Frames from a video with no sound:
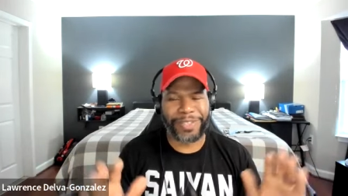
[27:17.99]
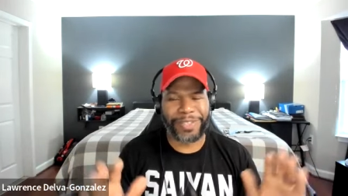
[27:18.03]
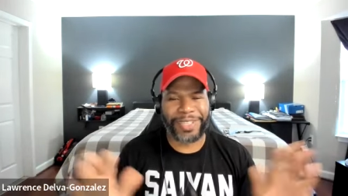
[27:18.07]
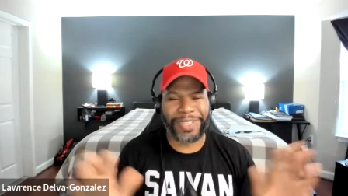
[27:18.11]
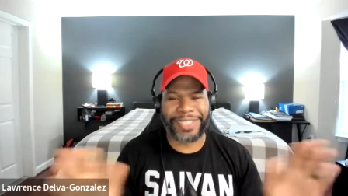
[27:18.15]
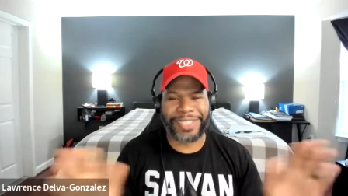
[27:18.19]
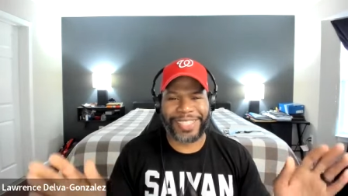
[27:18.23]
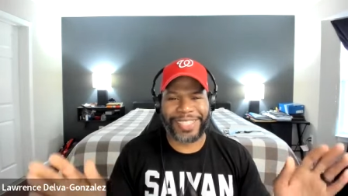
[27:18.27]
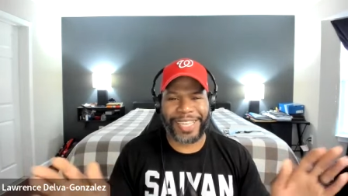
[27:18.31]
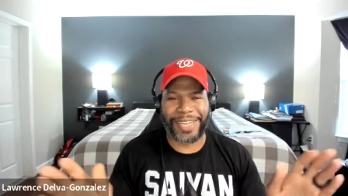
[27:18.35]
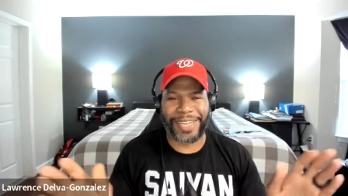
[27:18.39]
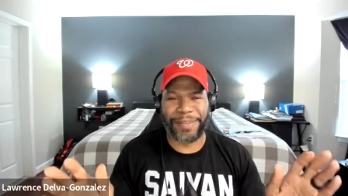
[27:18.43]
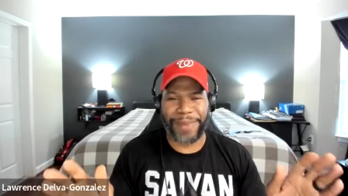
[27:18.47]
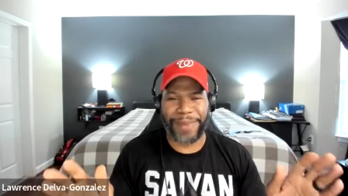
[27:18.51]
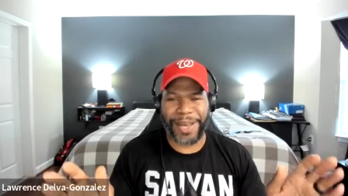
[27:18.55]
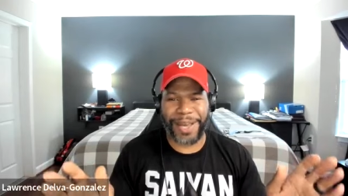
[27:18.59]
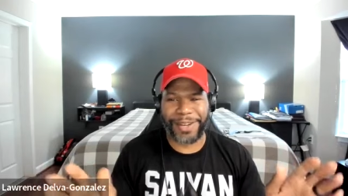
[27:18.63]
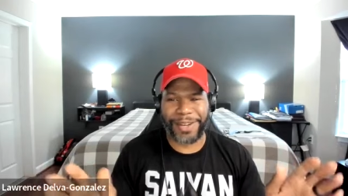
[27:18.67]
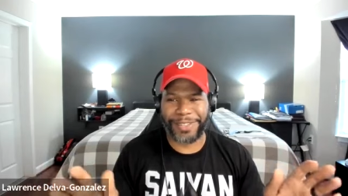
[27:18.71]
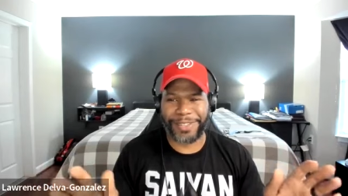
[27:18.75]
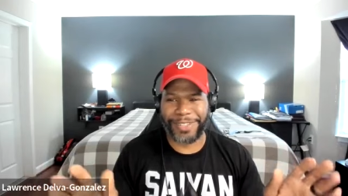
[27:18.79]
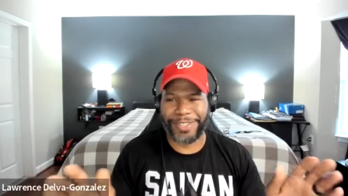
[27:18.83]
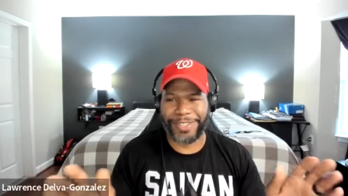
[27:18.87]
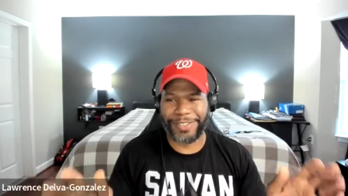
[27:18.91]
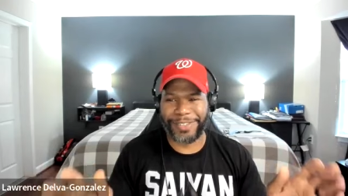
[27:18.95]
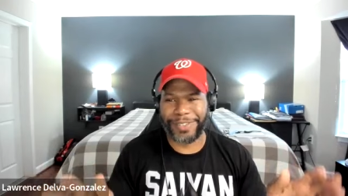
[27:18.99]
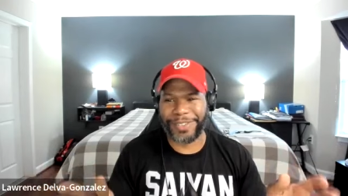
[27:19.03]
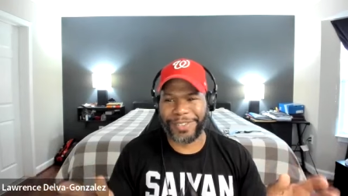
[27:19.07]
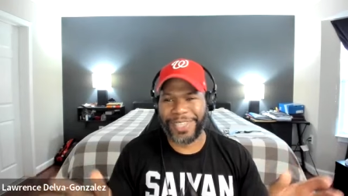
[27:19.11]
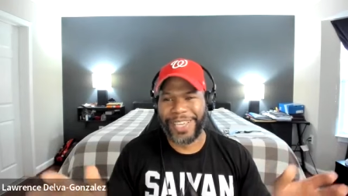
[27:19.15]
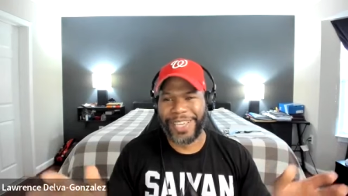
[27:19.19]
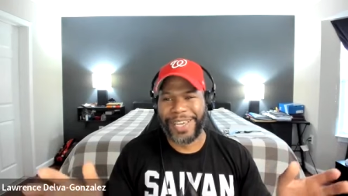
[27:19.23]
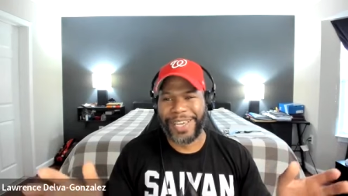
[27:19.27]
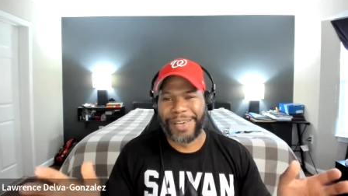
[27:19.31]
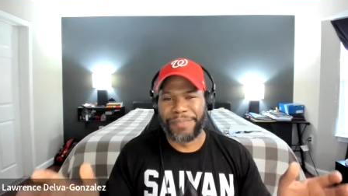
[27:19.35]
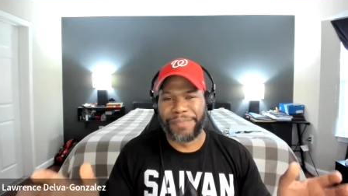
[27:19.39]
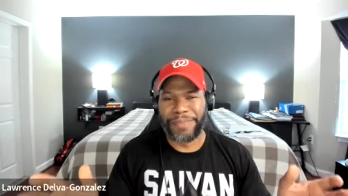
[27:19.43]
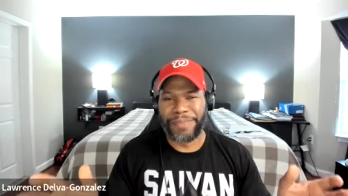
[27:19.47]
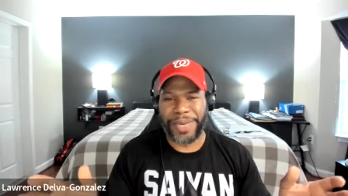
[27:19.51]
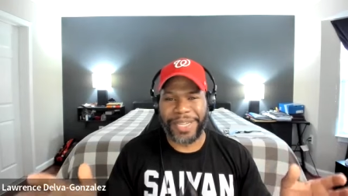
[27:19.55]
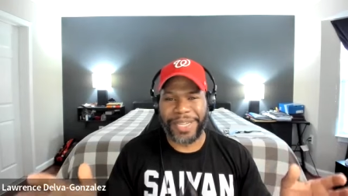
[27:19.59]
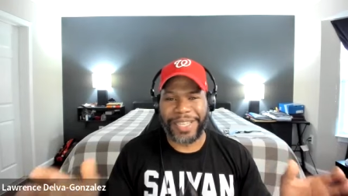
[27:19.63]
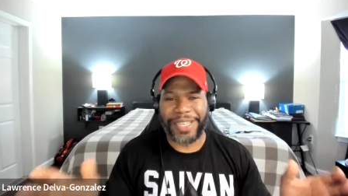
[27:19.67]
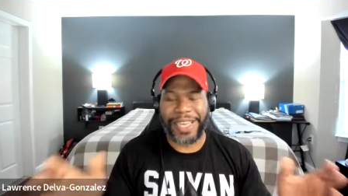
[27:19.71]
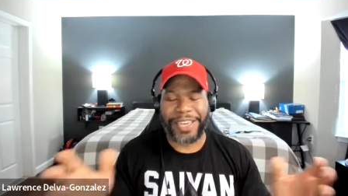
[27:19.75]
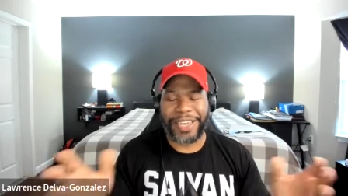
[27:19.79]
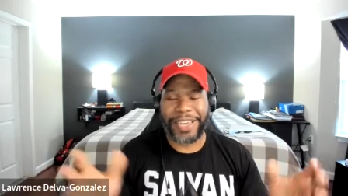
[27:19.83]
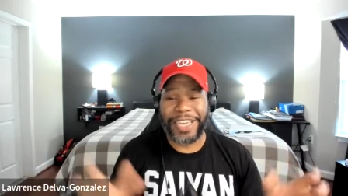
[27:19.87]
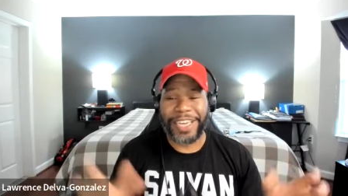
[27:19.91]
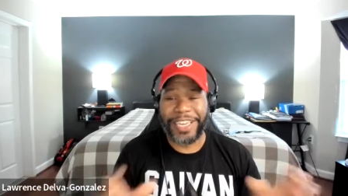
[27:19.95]
It was an insane amount of sisters, but
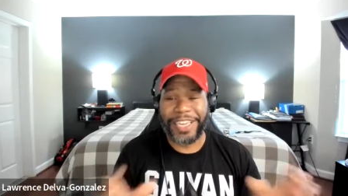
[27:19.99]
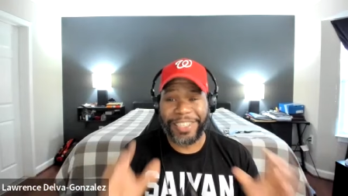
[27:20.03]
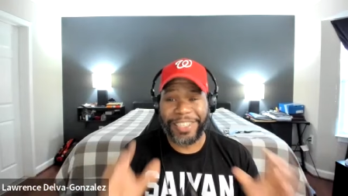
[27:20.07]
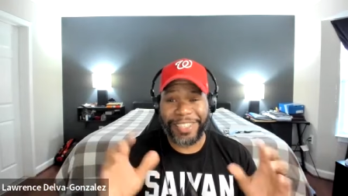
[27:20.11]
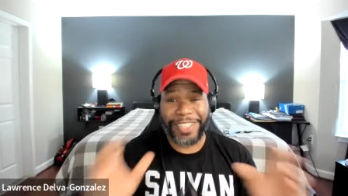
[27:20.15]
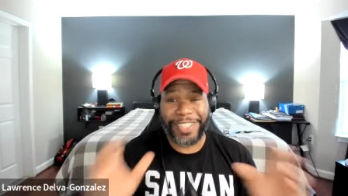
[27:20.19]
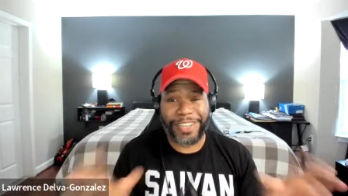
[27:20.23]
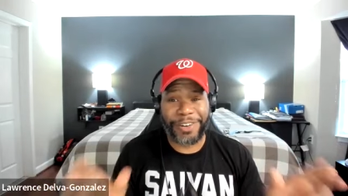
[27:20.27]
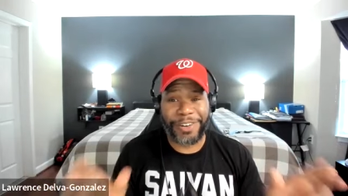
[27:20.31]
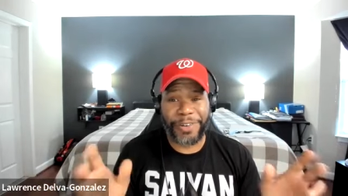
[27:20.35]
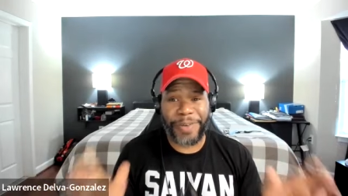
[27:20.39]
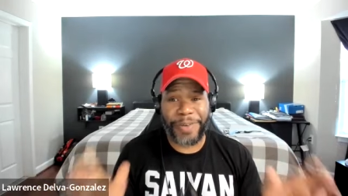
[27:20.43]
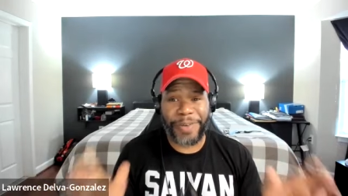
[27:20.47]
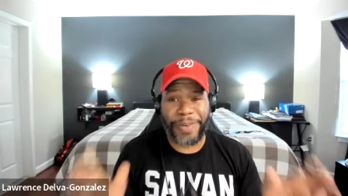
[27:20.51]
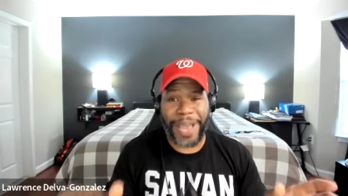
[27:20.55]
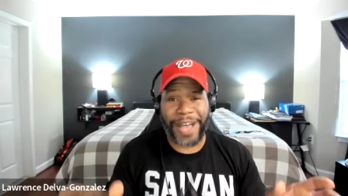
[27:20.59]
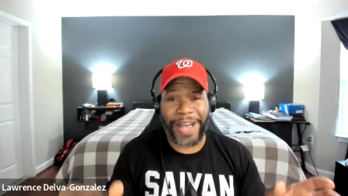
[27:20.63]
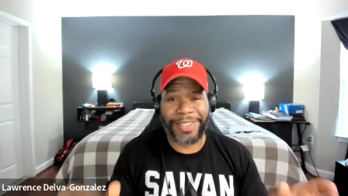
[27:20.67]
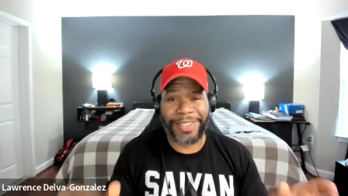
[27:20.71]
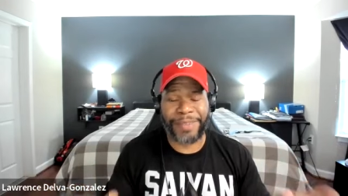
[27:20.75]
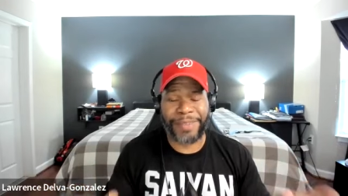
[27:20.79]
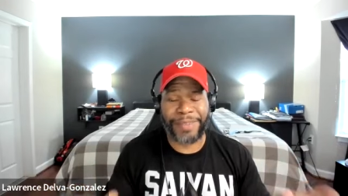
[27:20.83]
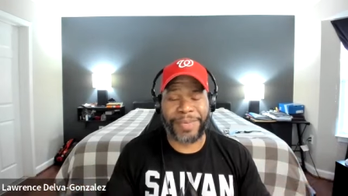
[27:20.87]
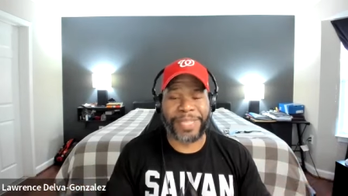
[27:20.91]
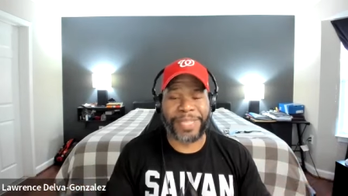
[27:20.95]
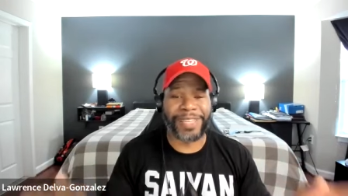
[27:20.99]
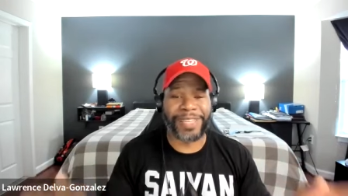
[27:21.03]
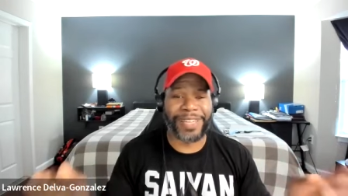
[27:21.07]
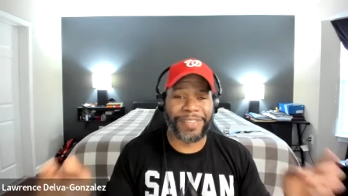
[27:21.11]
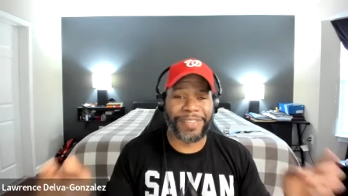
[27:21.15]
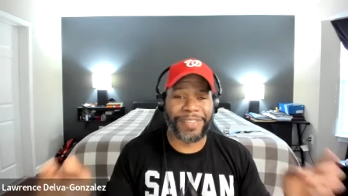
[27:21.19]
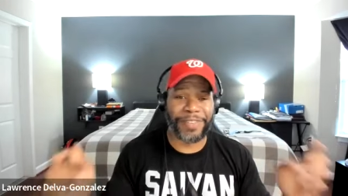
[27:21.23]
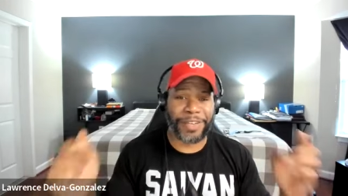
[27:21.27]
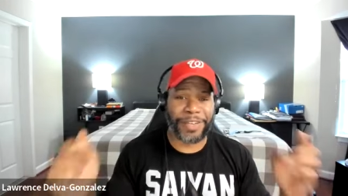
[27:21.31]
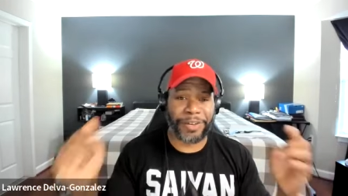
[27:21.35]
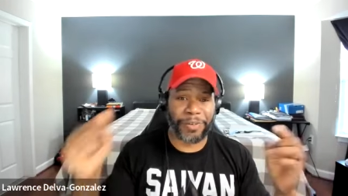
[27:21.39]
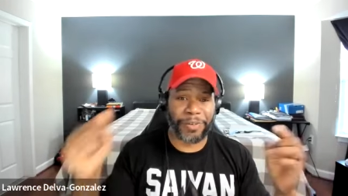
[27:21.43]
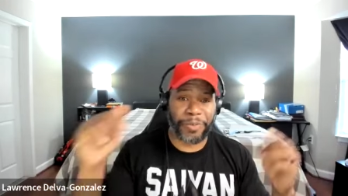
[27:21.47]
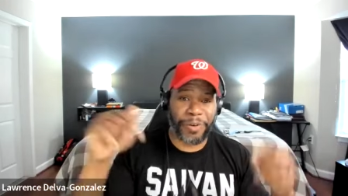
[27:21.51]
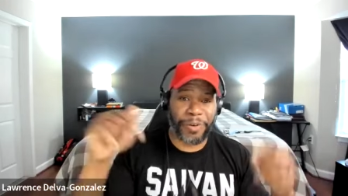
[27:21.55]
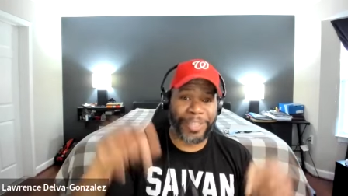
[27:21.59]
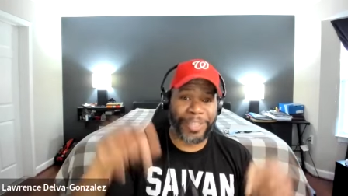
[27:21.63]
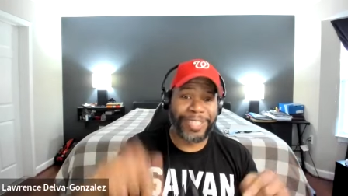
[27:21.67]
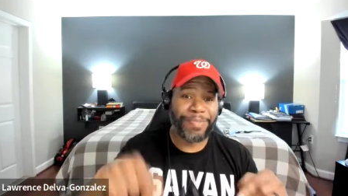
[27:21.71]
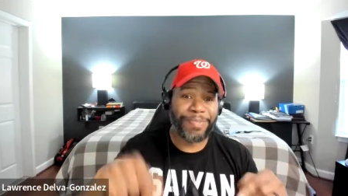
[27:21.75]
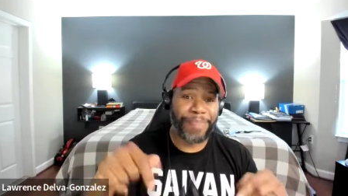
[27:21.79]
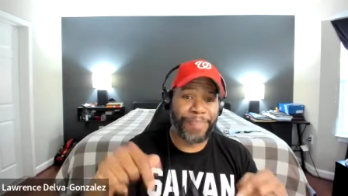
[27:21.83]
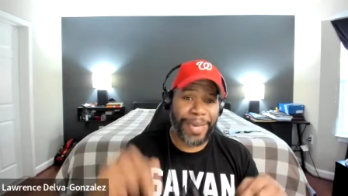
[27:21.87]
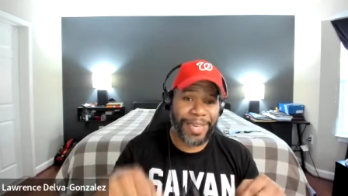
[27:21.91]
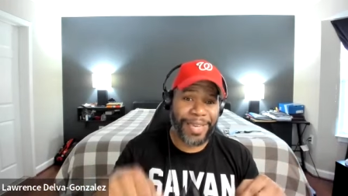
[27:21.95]
they, he, she corralled them into living in one
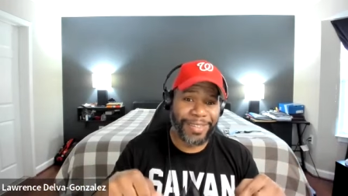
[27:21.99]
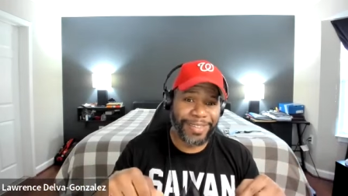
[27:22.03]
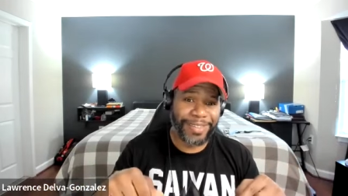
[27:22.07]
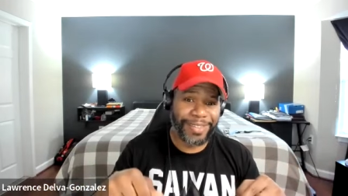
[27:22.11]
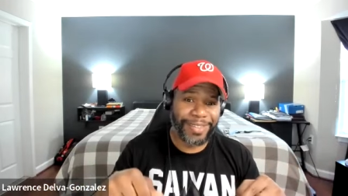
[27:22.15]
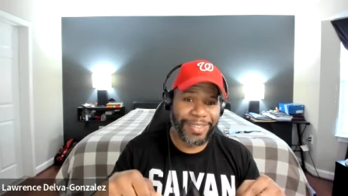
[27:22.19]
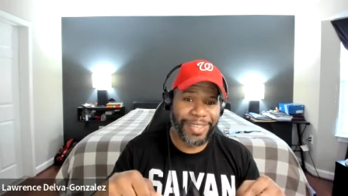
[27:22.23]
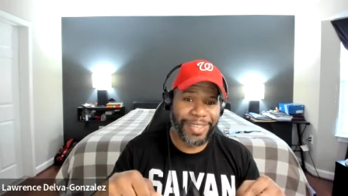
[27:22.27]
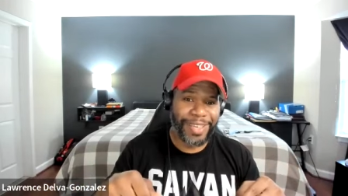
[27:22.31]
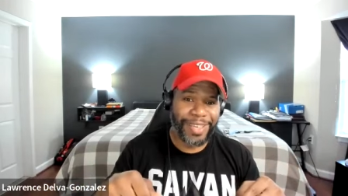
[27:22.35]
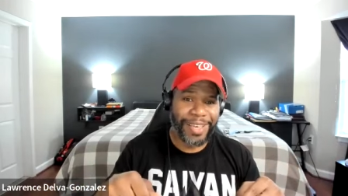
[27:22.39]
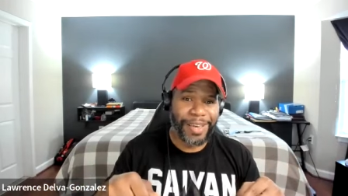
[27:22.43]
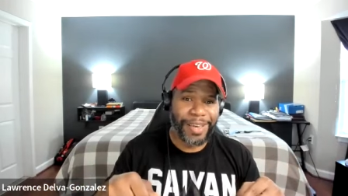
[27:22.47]
space,